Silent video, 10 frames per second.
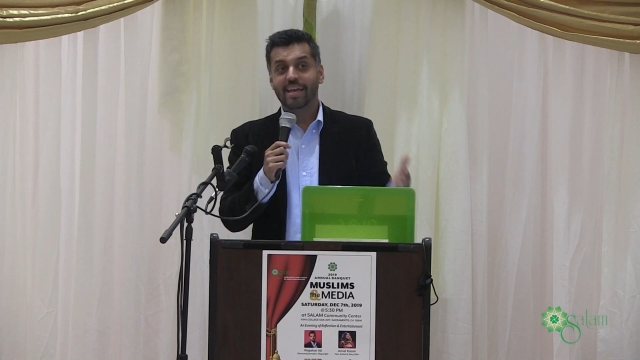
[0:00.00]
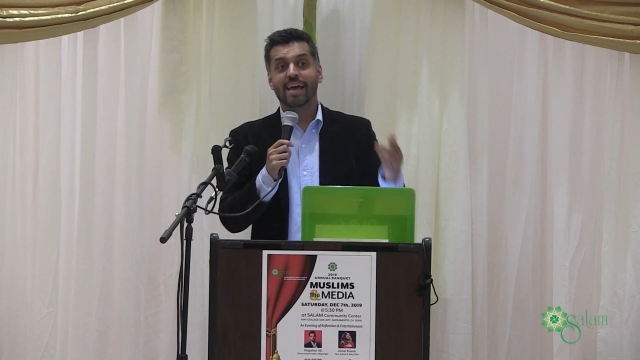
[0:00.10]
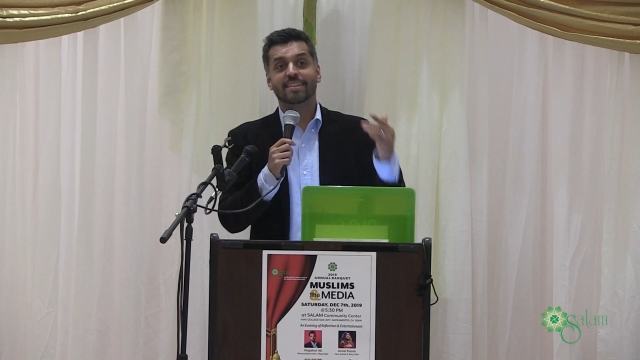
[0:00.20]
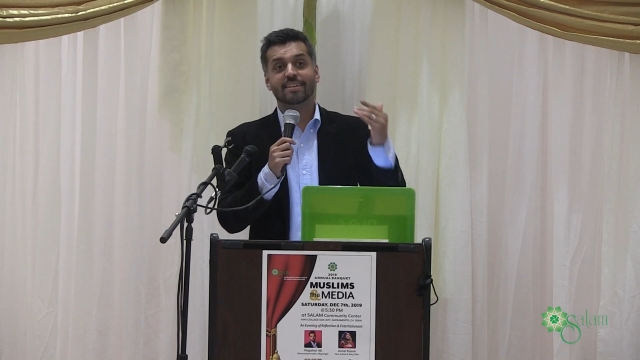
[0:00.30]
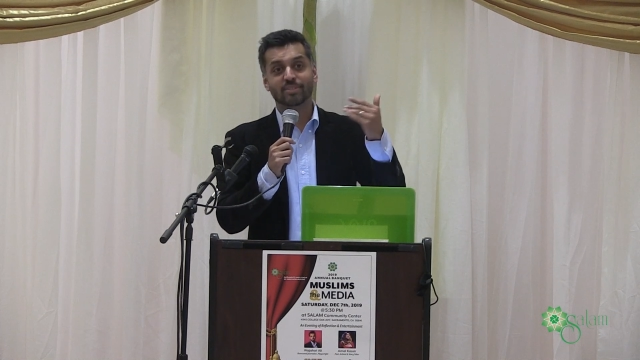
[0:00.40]

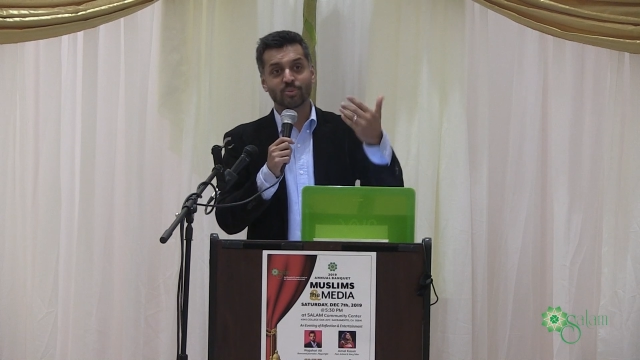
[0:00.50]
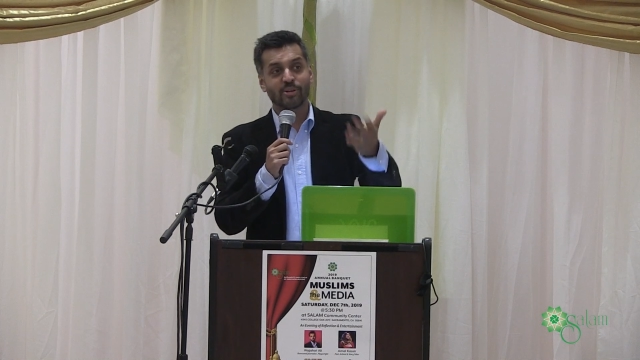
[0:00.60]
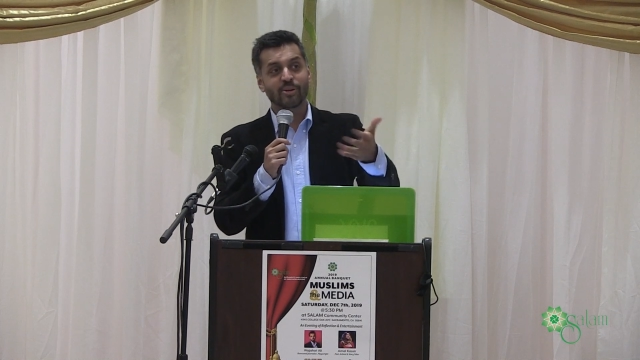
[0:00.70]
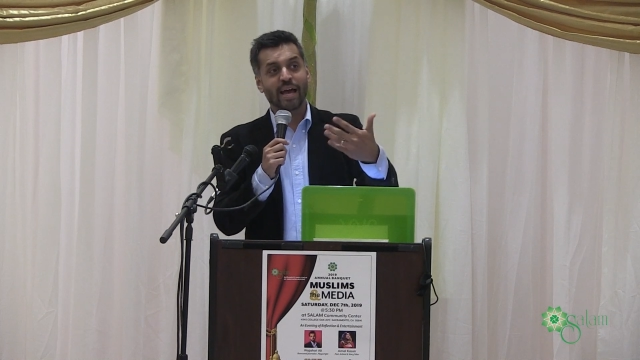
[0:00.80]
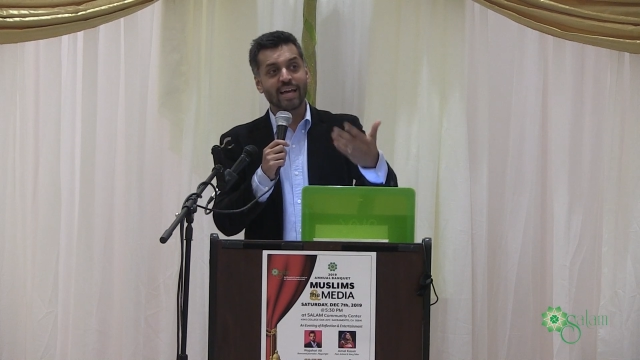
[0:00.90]
And this is where
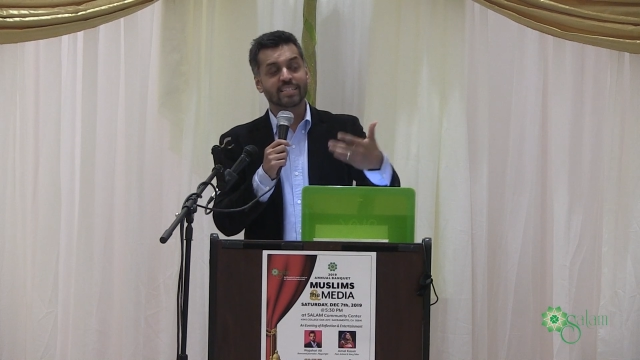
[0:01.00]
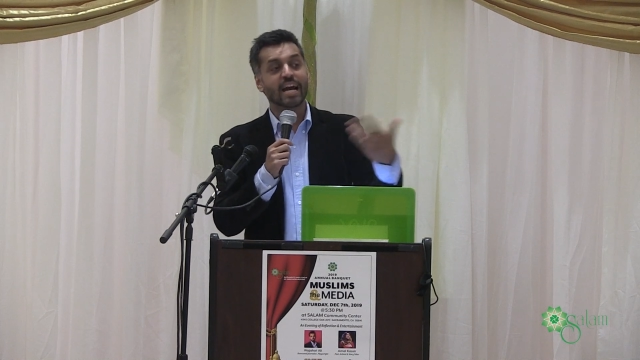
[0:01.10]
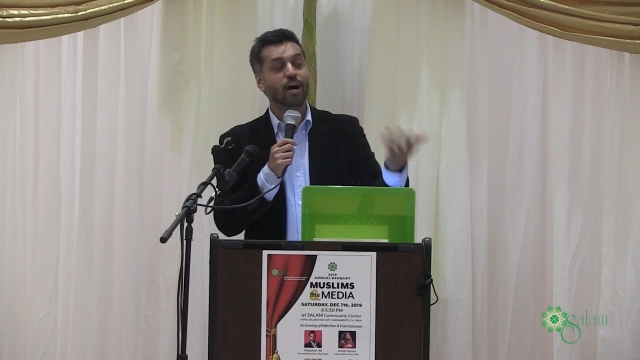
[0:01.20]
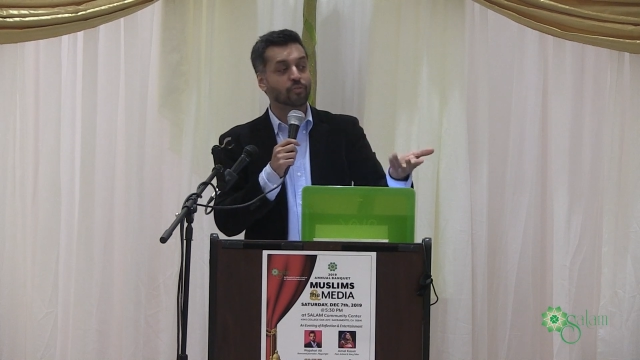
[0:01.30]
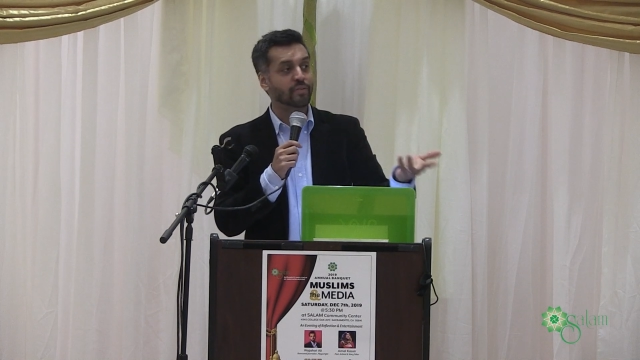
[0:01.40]
you ask,
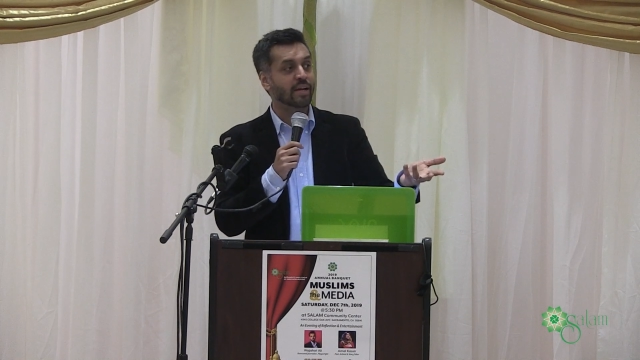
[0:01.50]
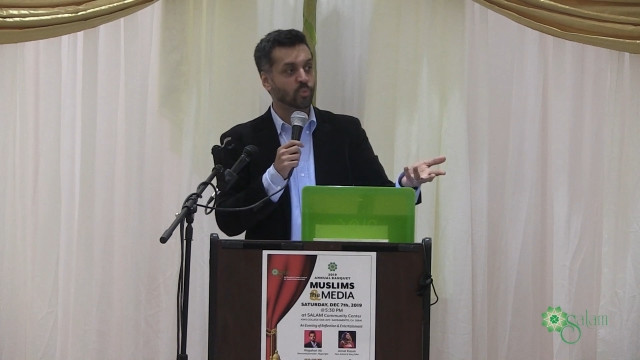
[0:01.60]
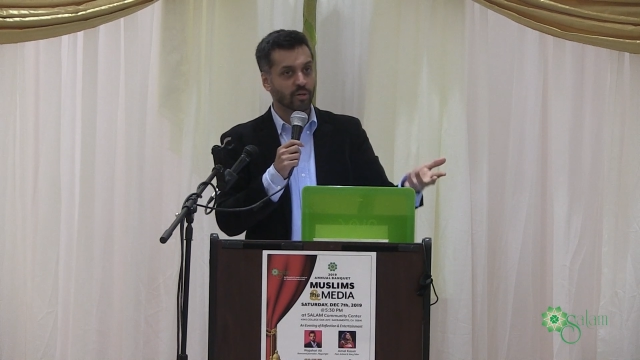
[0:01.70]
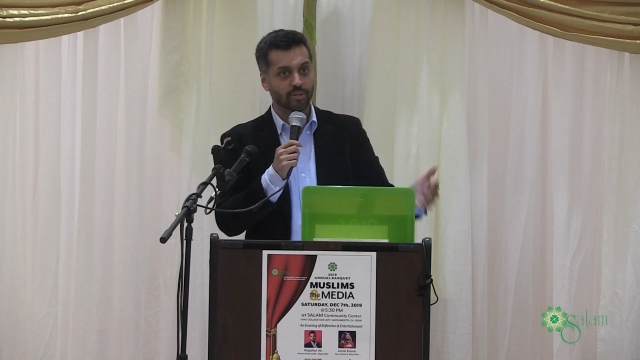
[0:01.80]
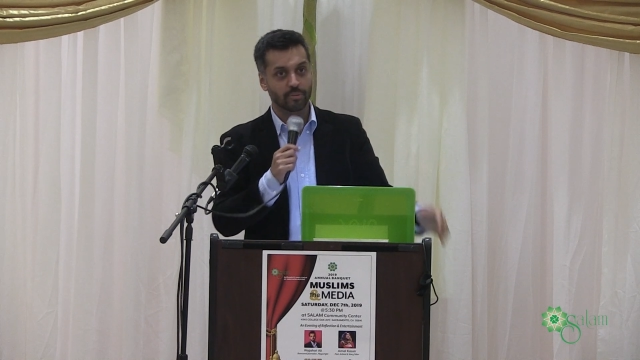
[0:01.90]
how fat
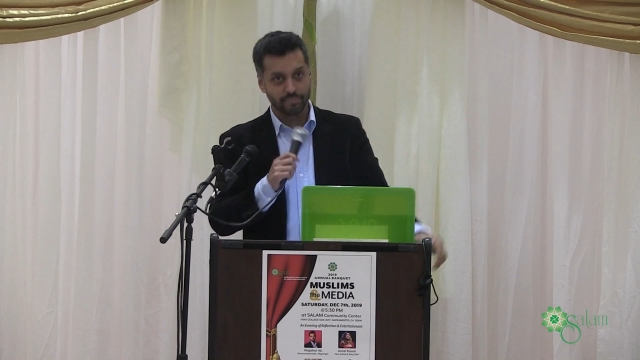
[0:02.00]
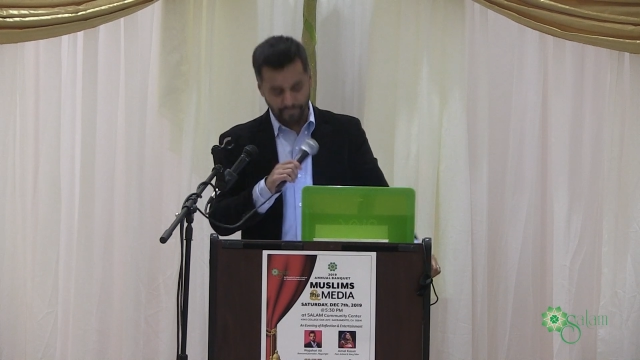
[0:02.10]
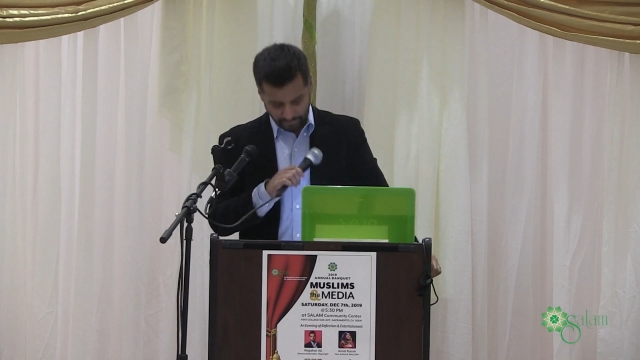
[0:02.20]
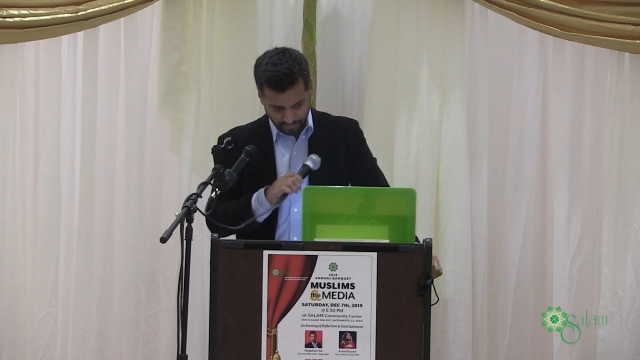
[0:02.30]
were you?